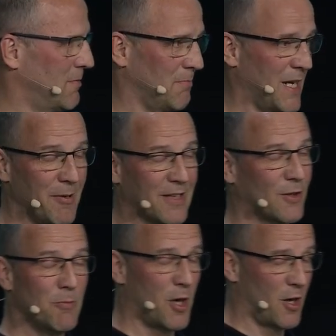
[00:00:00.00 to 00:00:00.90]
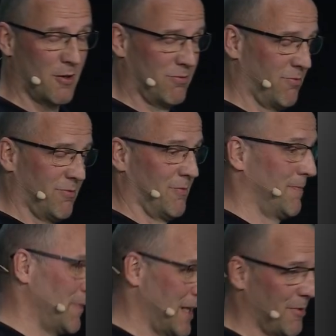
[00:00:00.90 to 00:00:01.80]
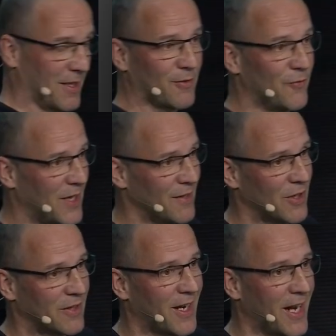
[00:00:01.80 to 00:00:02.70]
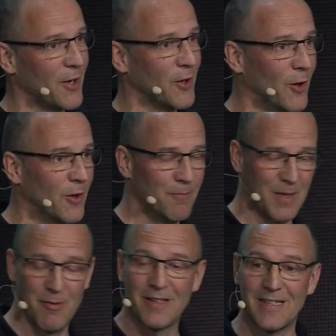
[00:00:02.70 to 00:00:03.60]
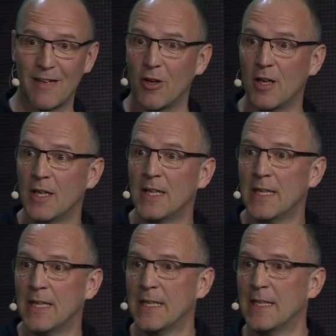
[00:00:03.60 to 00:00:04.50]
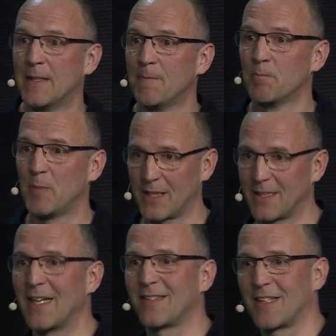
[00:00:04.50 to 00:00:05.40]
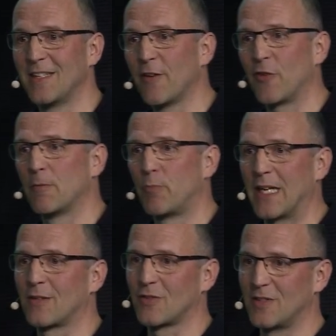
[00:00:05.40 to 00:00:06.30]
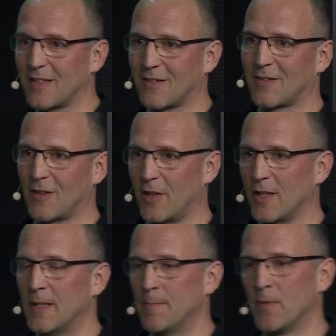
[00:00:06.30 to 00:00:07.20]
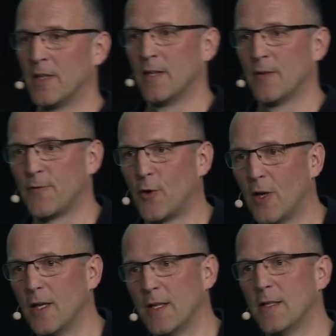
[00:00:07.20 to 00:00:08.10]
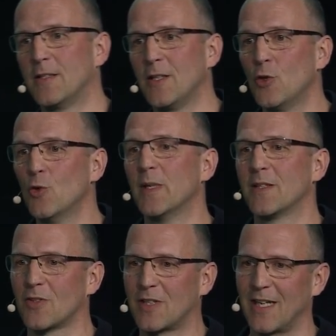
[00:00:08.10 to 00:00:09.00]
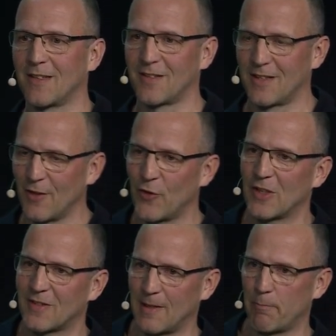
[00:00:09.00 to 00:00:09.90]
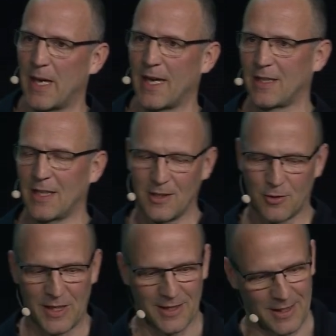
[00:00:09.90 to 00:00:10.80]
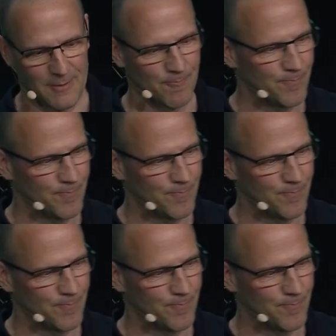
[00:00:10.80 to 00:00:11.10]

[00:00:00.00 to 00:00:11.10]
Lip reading: maybe it's tomorrow, maybe it's in 5 years, I don't know, maybe it's never. But there's significant breakthroughs necessary for the human to take a significant step back in creating